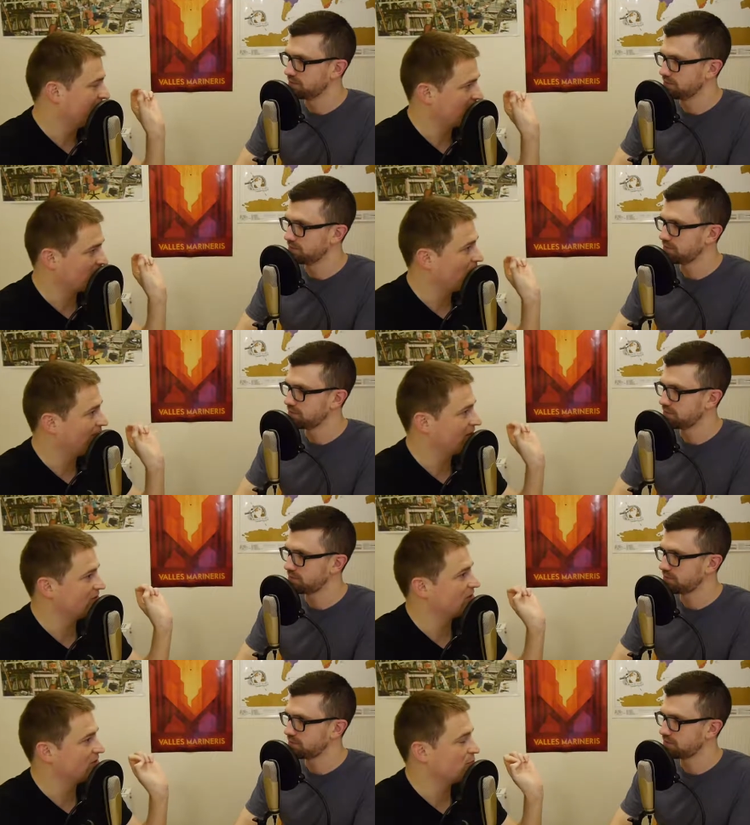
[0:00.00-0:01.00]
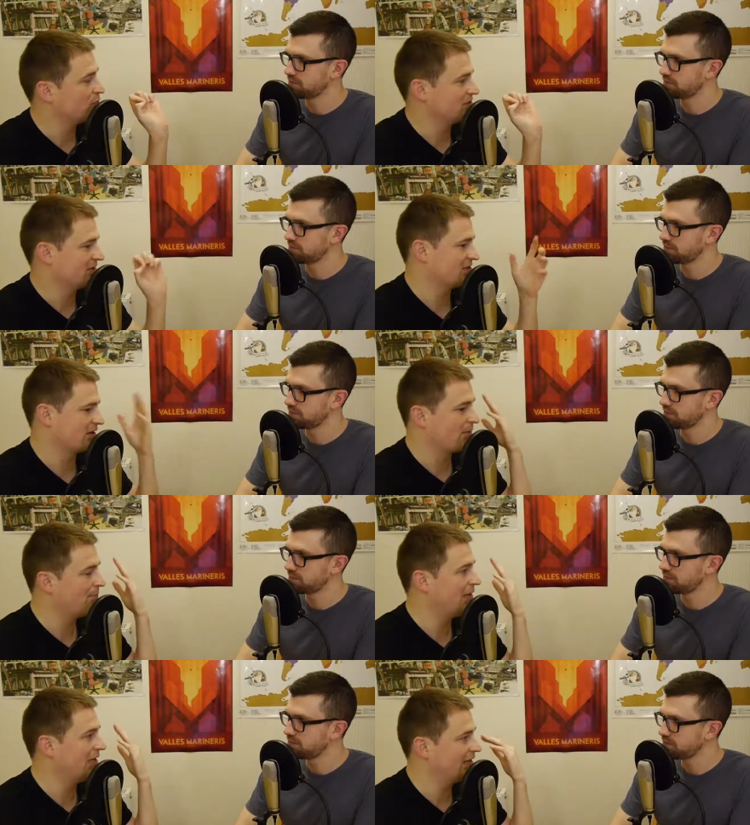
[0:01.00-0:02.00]
Speaker 1: of these equivalent sized points, and there's like a
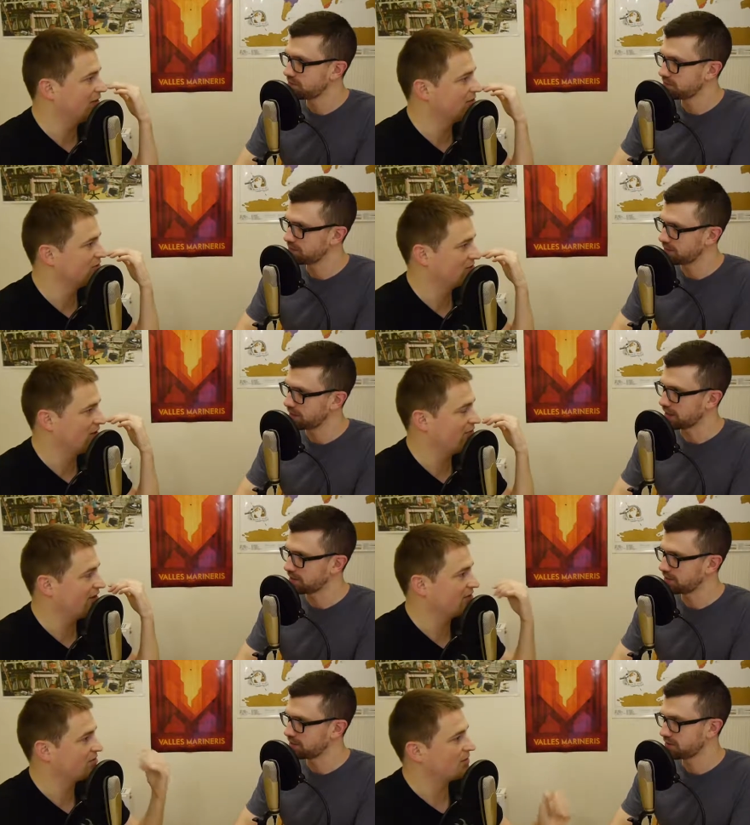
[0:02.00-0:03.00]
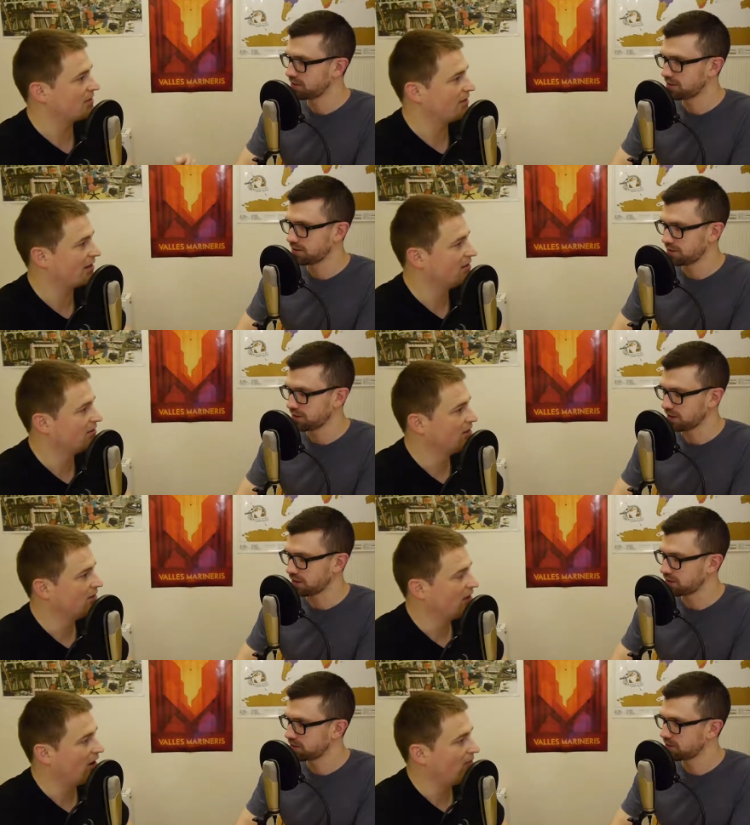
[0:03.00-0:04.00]
billion to survey yeah. or something like that. Yeah.
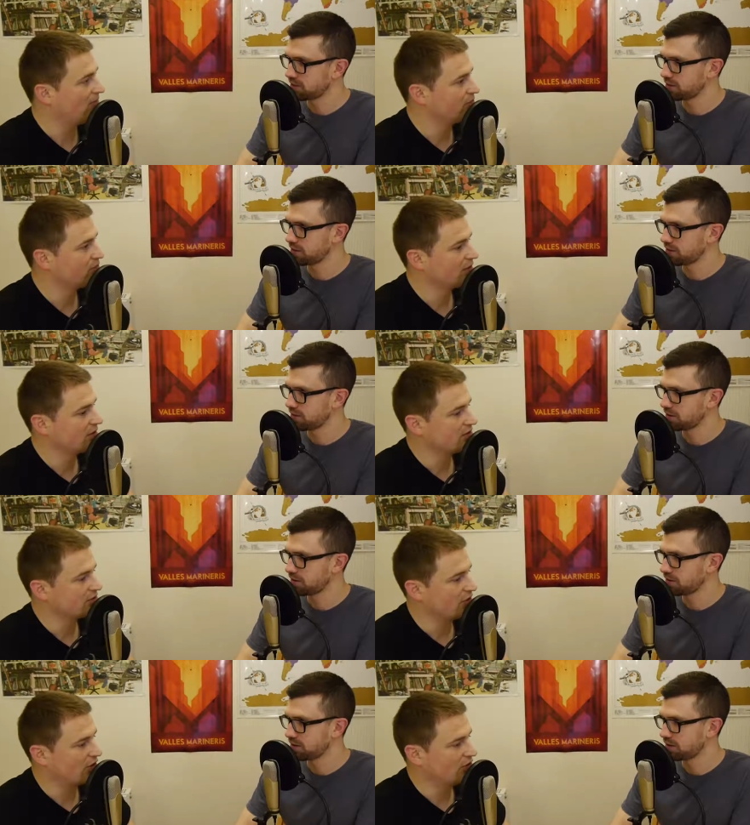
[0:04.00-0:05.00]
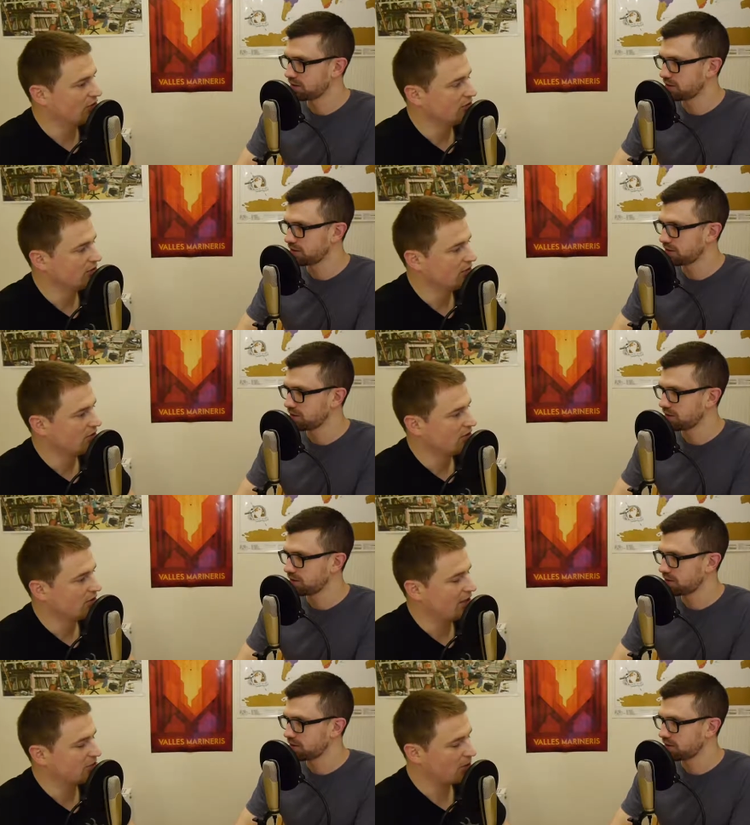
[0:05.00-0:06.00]
Um. So
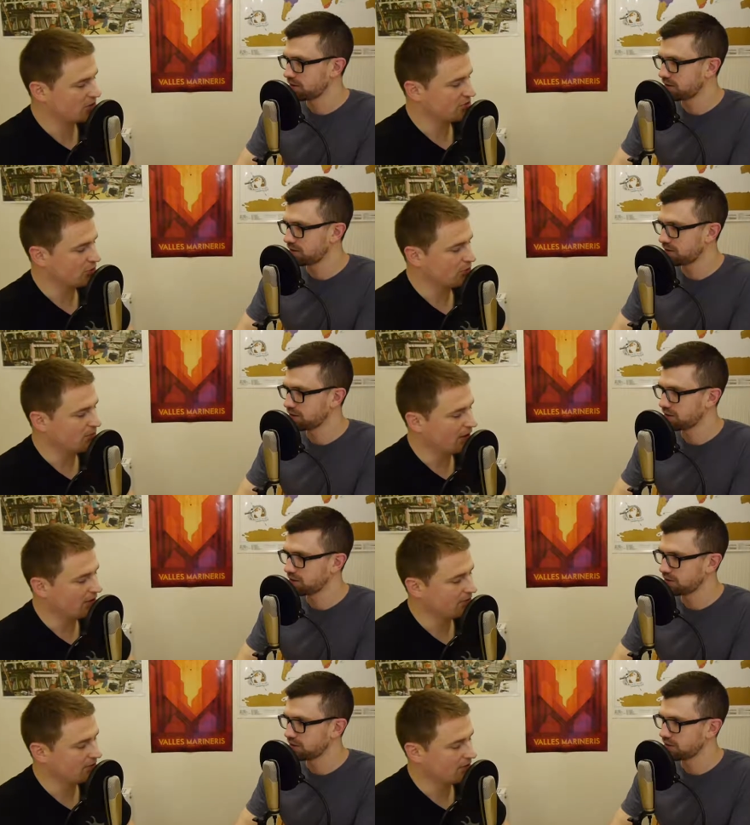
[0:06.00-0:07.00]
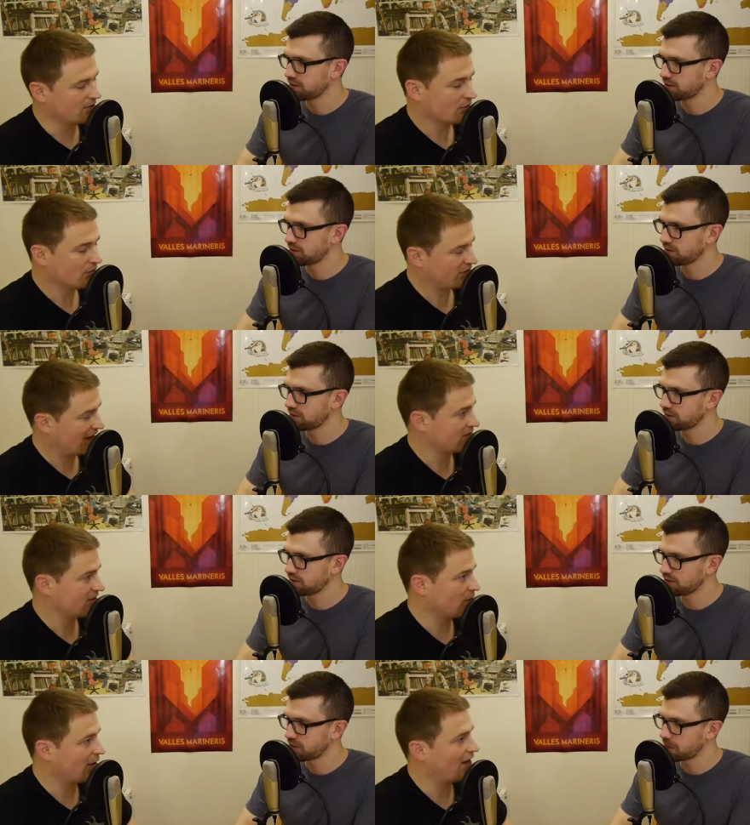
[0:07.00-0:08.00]
it's possible, but that,
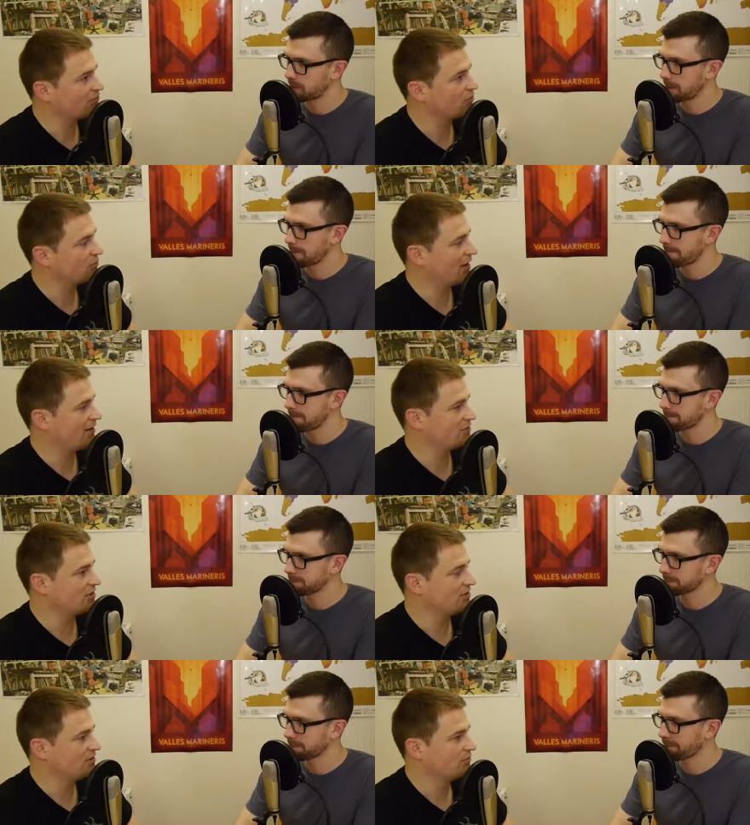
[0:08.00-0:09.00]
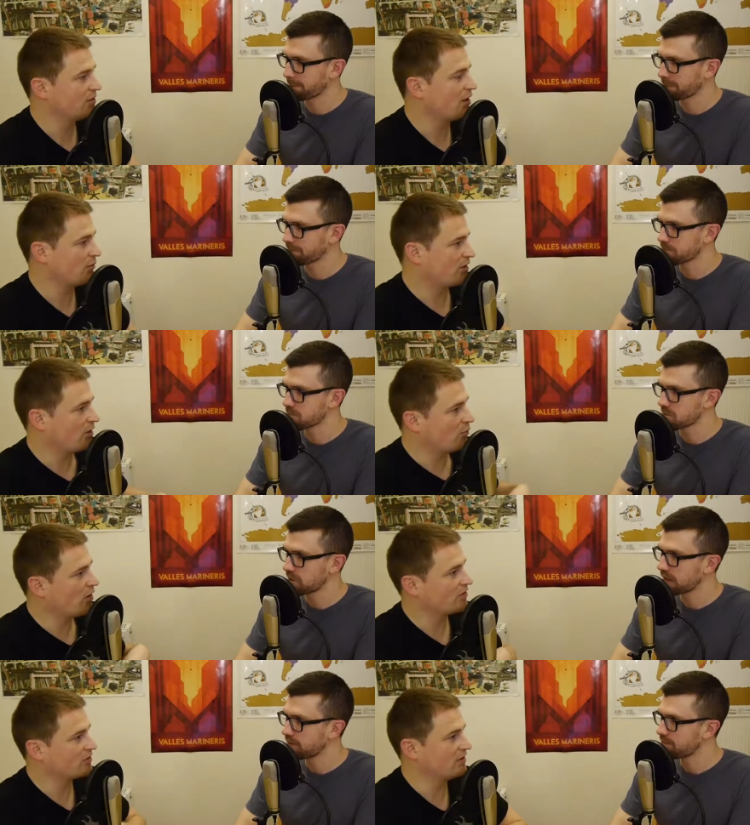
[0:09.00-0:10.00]
that, we have to we have to we can't we got to
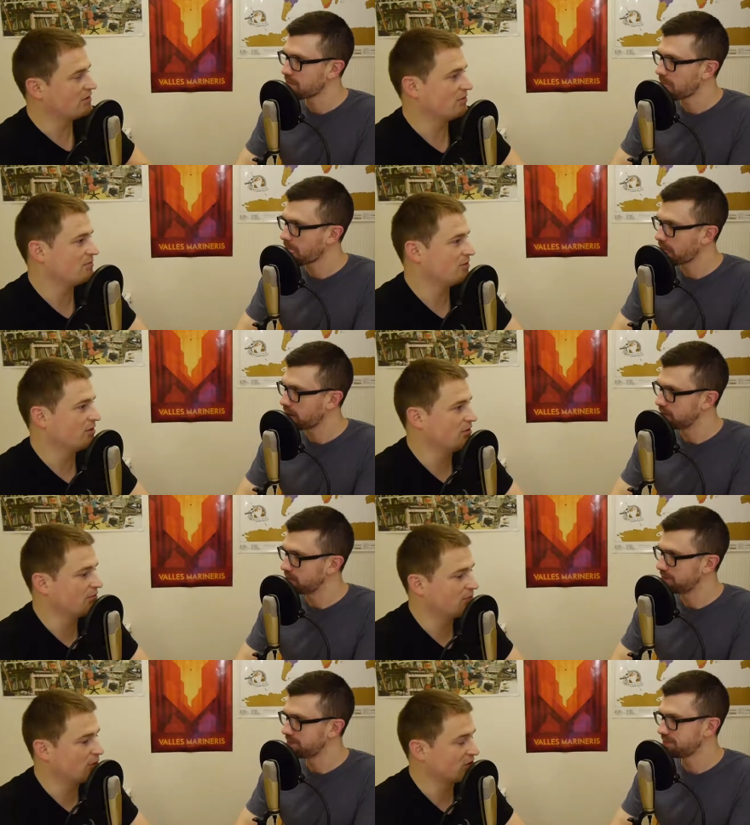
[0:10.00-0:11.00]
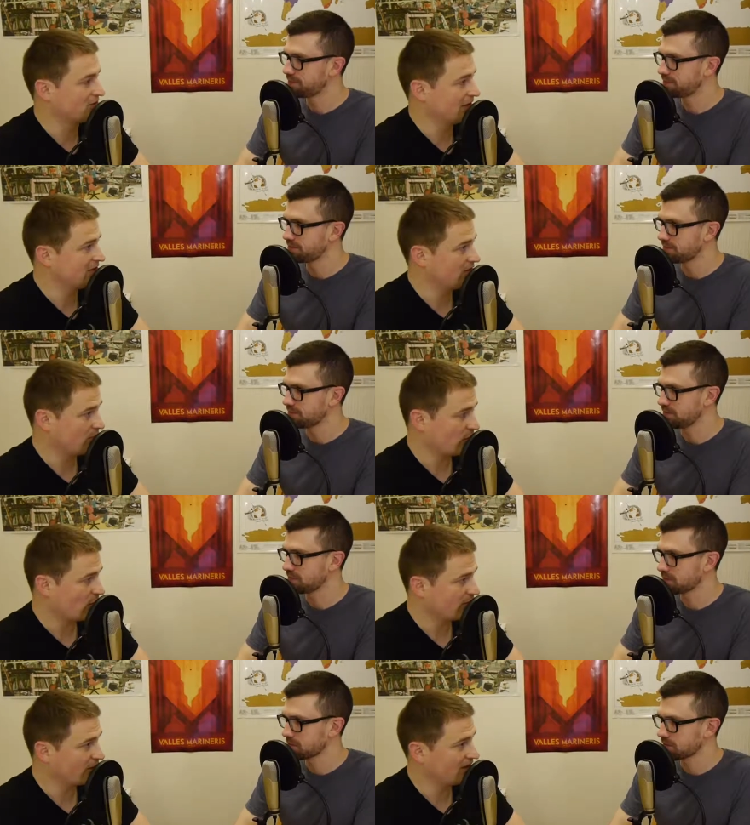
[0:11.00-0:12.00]
work on the, the, the the possibility that we
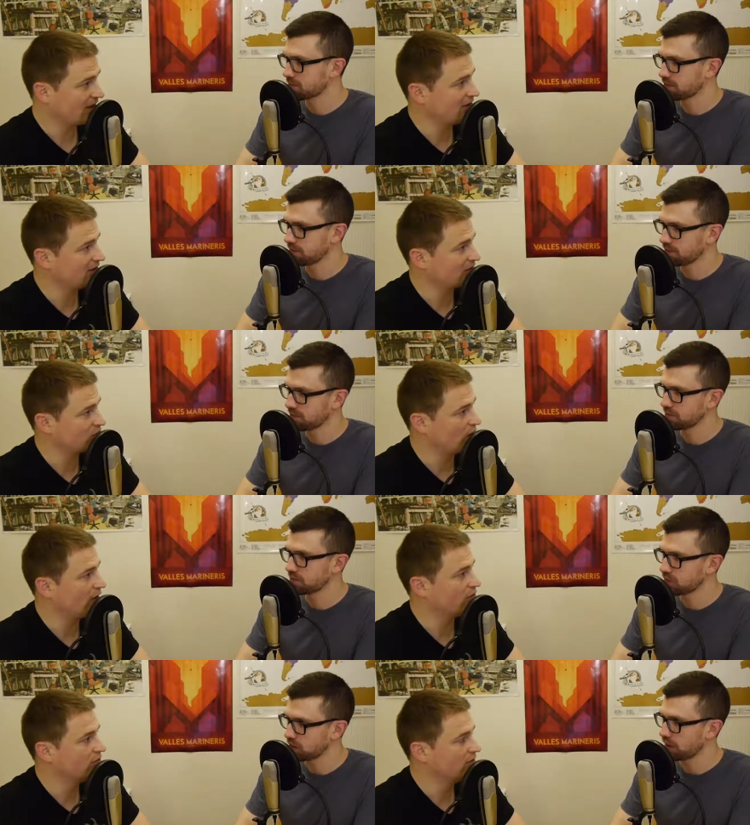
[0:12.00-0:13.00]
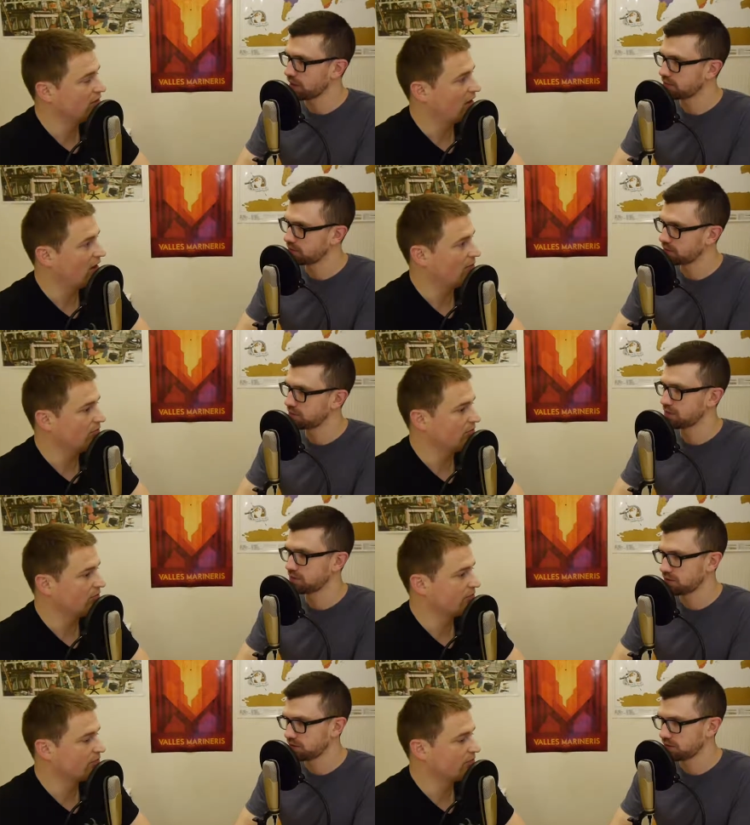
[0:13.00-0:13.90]
won't find anything as well. Yeah. Um.